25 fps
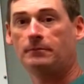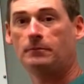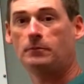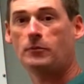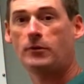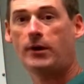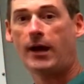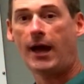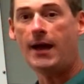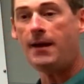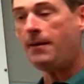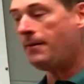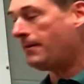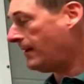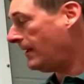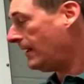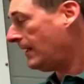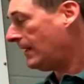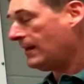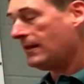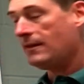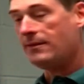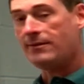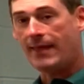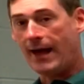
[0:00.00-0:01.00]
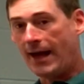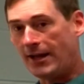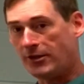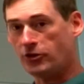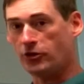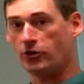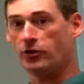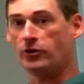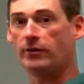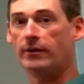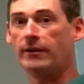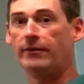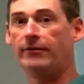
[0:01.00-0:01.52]
Okay, that's your
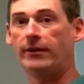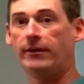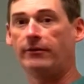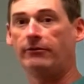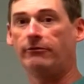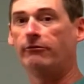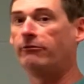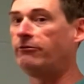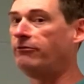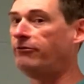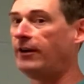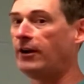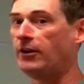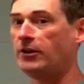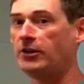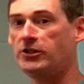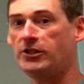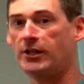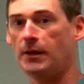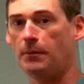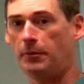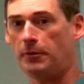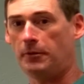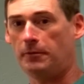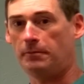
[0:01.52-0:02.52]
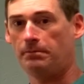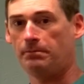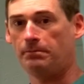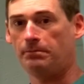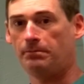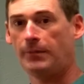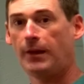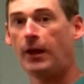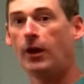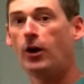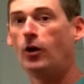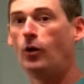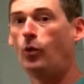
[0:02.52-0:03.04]
derivative. Very simple.
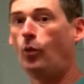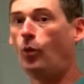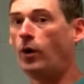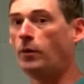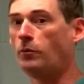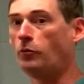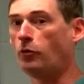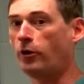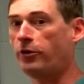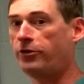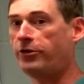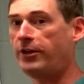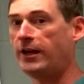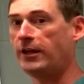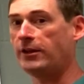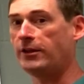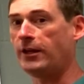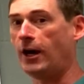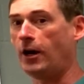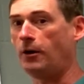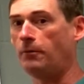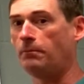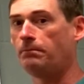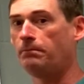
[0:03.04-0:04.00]
One more thing though.